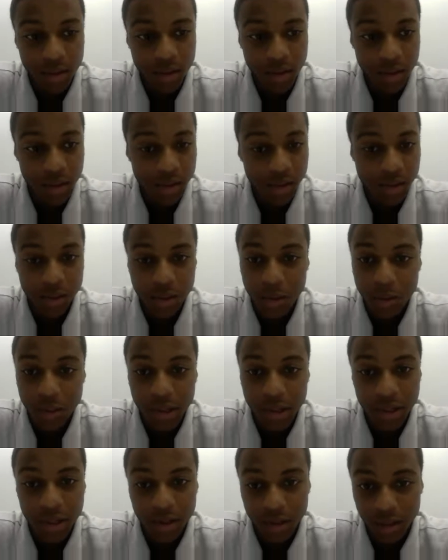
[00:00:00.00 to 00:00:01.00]
There are so
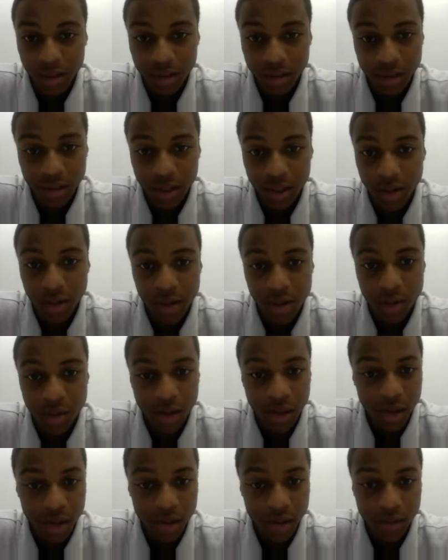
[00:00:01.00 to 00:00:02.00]
many things that go
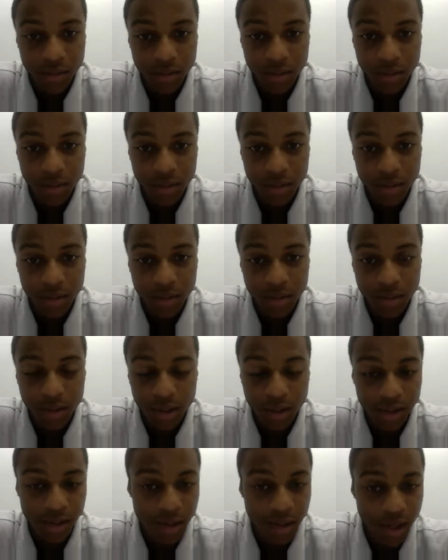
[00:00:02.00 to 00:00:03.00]
on
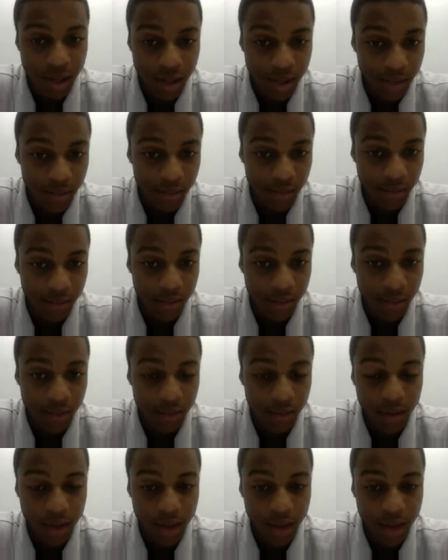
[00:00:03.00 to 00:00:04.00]
inside
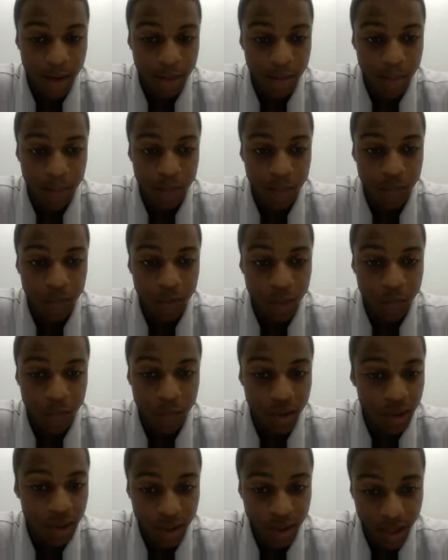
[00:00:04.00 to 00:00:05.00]
that
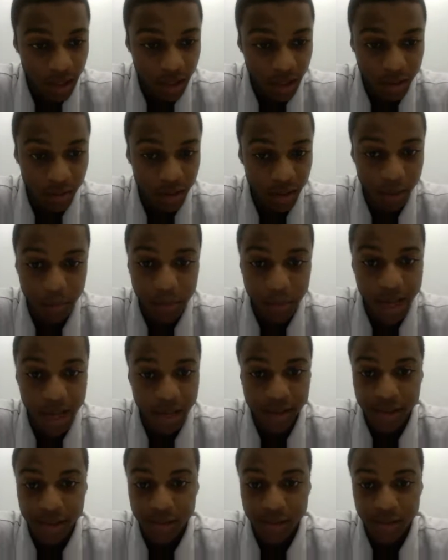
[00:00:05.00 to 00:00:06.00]
we can't even
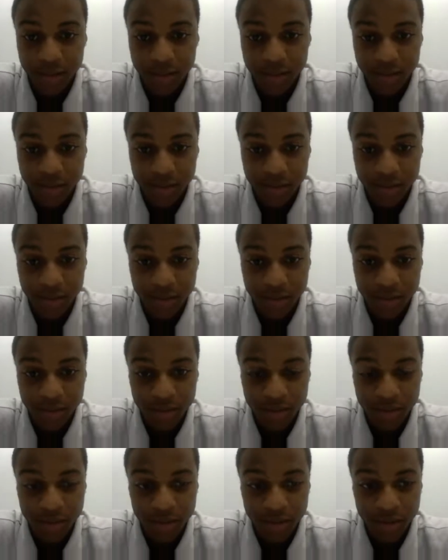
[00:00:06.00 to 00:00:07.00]
imagine.
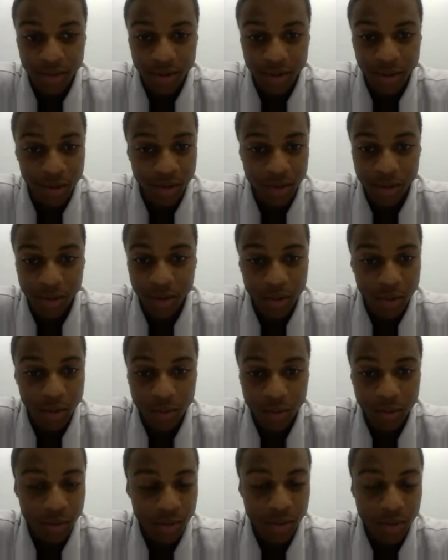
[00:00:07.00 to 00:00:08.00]
You know,
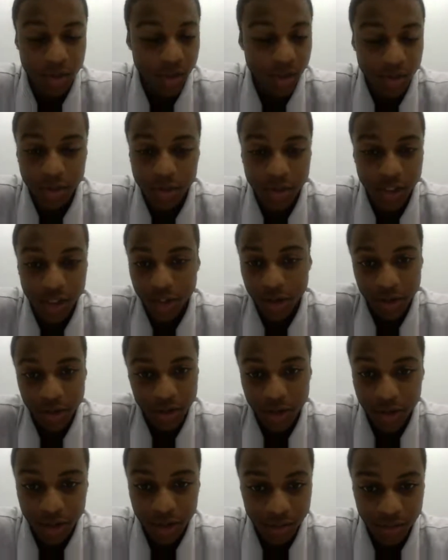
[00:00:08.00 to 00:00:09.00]
so
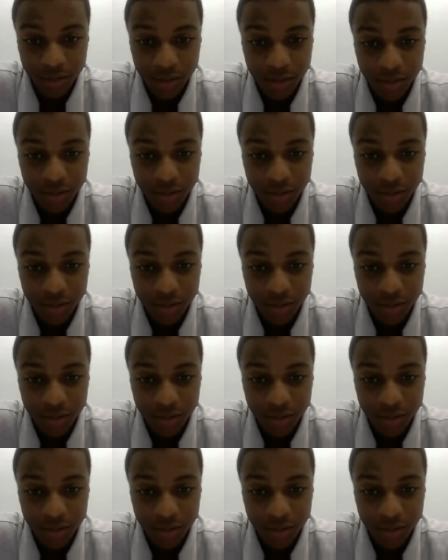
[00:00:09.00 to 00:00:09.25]
secretive